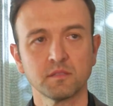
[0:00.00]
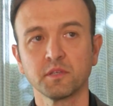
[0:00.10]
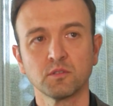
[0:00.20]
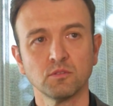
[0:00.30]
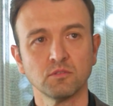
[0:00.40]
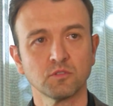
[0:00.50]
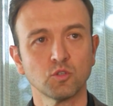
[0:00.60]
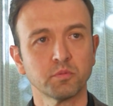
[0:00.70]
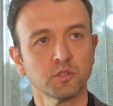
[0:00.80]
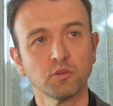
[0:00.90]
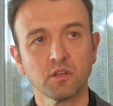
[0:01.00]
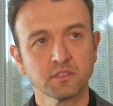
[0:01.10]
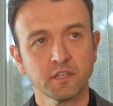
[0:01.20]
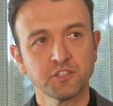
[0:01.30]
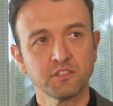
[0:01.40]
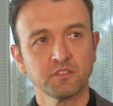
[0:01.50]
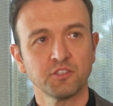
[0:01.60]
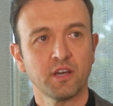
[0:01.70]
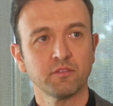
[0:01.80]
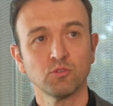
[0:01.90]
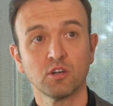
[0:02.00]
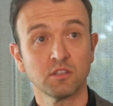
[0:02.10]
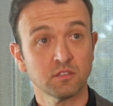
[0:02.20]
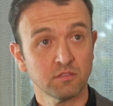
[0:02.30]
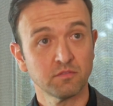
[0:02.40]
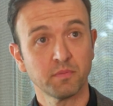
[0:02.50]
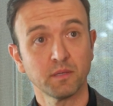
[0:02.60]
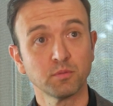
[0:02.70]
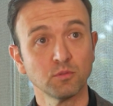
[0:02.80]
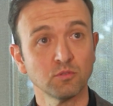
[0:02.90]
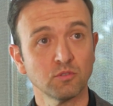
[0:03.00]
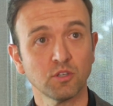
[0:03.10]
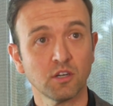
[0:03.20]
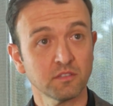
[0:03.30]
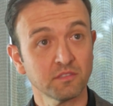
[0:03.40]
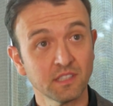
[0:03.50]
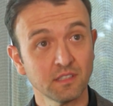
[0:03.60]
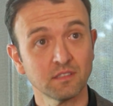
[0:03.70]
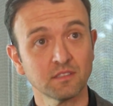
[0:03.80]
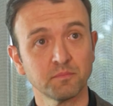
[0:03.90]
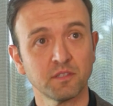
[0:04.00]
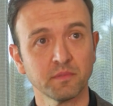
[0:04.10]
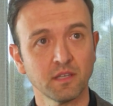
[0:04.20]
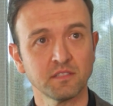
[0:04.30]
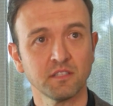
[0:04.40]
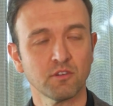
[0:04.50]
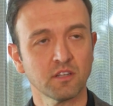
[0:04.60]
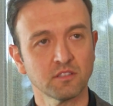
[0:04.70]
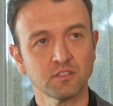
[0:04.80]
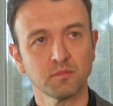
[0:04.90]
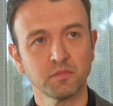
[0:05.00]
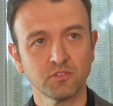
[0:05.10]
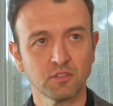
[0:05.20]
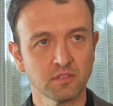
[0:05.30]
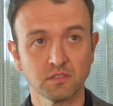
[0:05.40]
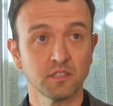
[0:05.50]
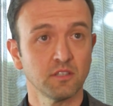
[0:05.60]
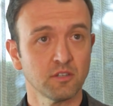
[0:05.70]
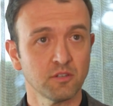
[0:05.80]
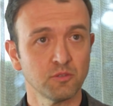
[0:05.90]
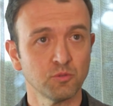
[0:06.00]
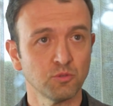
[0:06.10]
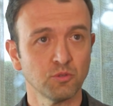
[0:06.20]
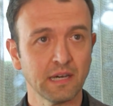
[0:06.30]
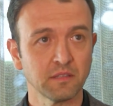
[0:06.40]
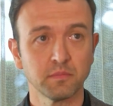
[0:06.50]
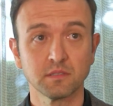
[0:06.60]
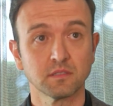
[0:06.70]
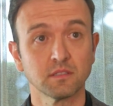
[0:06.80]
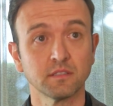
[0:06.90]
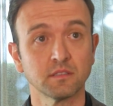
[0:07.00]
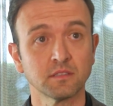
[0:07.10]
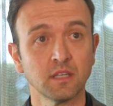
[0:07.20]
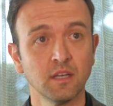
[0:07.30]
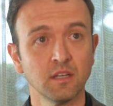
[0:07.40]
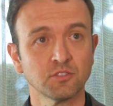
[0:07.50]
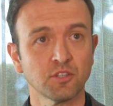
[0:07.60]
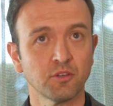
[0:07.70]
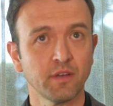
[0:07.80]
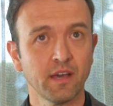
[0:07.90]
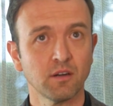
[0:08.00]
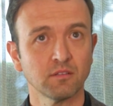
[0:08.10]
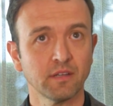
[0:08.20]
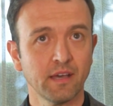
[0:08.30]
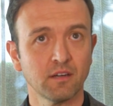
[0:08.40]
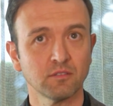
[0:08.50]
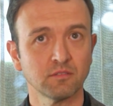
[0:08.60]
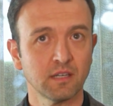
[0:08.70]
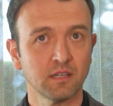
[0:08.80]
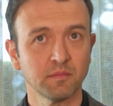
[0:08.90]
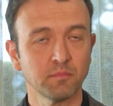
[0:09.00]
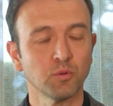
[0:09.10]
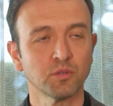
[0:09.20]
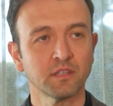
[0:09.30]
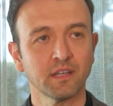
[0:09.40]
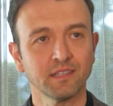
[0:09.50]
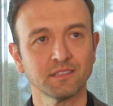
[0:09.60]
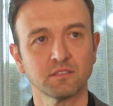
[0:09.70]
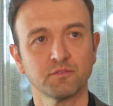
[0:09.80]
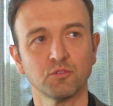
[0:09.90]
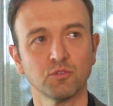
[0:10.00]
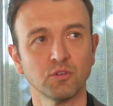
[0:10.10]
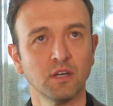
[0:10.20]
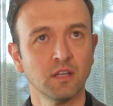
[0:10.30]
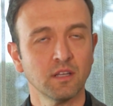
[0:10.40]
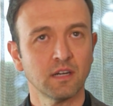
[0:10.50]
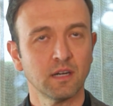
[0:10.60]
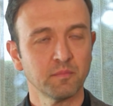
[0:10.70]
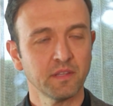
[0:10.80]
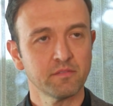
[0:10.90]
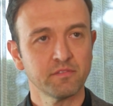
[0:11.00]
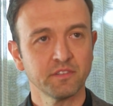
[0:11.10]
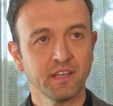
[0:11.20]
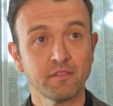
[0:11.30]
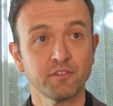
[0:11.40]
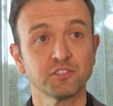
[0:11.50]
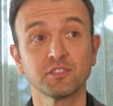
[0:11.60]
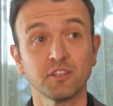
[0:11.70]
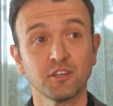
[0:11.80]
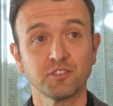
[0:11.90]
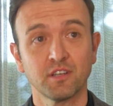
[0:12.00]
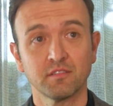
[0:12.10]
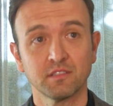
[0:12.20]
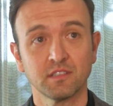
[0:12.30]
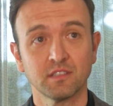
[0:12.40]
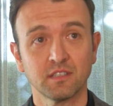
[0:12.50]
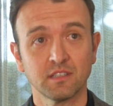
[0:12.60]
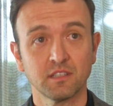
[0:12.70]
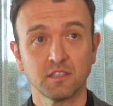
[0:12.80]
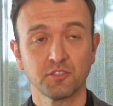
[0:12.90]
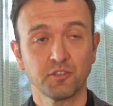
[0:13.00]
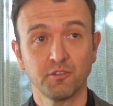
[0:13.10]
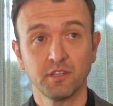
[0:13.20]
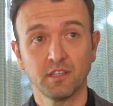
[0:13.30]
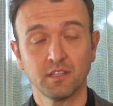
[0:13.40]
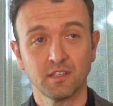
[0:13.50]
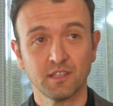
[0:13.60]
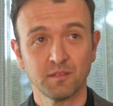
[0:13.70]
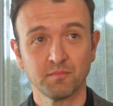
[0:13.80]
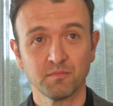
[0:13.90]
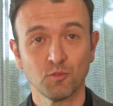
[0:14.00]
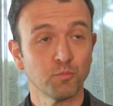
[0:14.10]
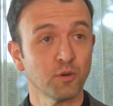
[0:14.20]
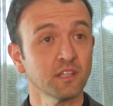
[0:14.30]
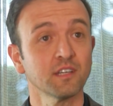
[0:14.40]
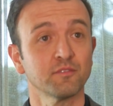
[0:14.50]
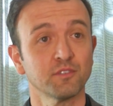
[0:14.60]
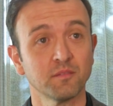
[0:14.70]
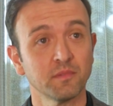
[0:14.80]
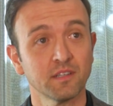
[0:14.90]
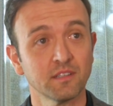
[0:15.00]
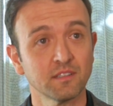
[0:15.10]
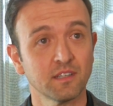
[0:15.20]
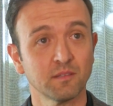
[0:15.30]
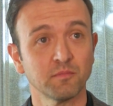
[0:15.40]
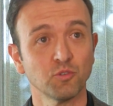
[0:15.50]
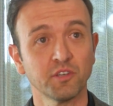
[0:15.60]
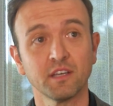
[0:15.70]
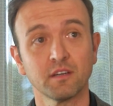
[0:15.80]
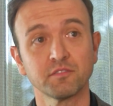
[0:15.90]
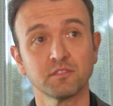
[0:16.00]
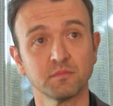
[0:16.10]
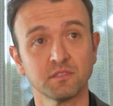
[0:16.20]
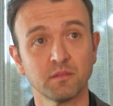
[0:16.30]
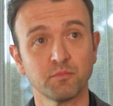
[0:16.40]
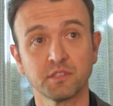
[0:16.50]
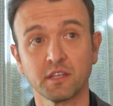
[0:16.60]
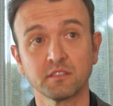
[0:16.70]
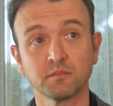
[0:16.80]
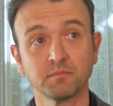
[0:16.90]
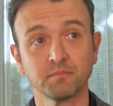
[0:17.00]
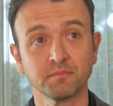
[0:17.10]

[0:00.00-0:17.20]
typical corporate organisation, you have all kinds of people, all kinds of tiers, but I'm guessing right at the top you've got the CEO or other business leaders. So how important is it for the average CEO to have a security or bodyguard, for that matter, looking after them and protecting them?